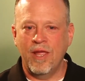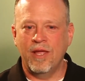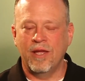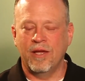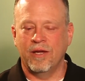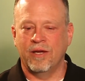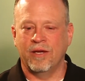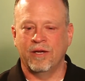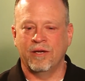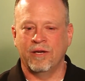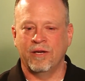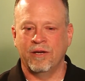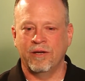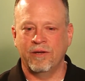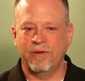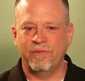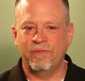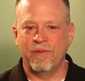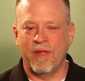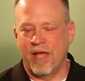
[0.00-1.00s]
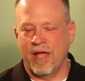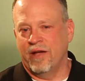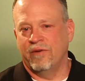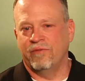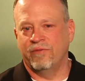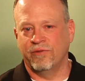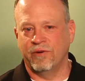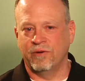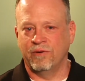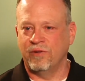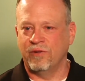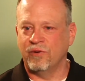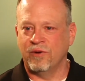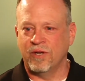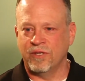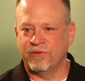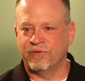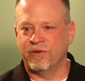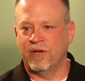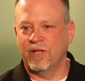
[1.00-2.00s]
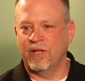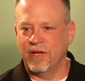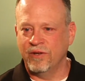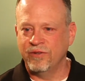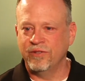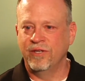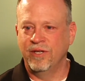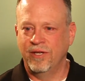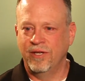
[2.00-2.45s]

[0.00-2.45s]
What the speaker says: have for the rest of our lives.